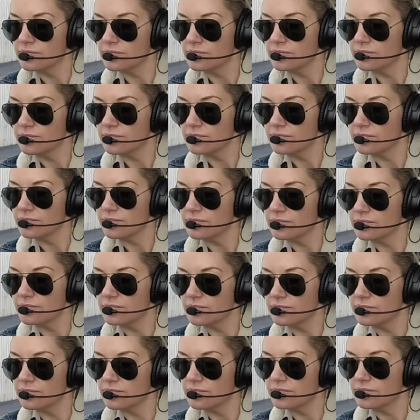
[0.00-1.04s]

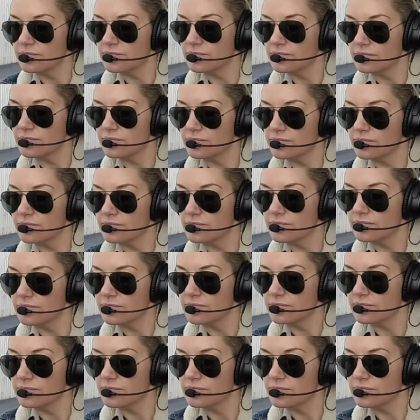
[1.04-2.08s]

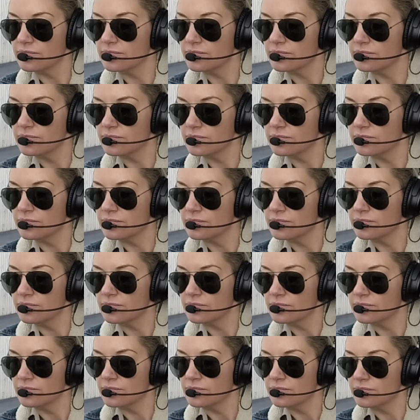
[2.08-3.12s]

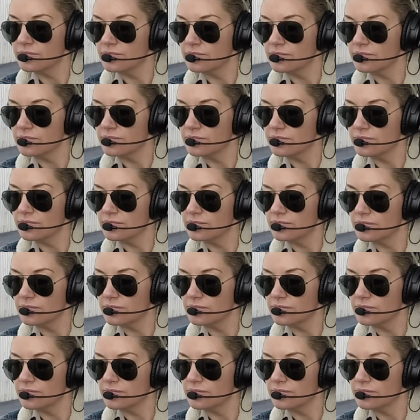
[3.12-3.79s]
This person isn't speaking.